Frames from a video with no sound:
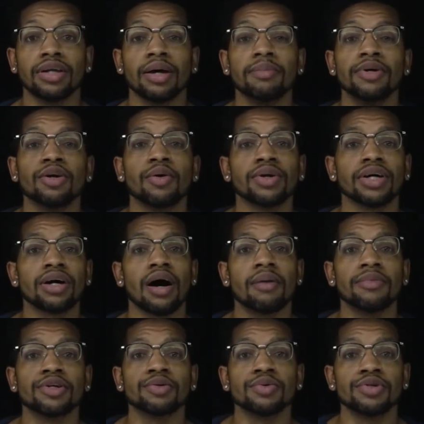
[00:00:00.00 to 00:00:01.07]
Let me know in the
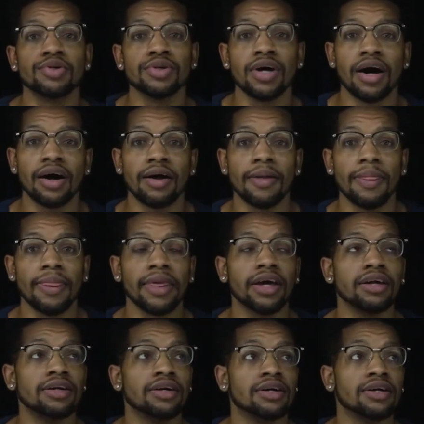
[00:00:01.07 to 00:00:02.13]
comments what you got,
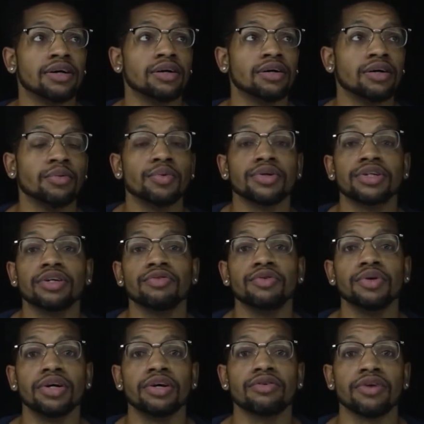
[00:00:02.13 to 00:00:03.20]
and we'll see if
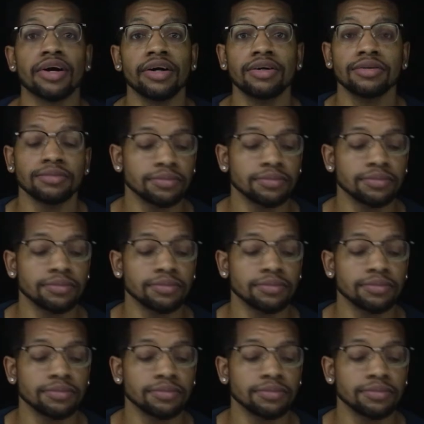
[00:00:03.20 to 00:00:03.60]
you get it right.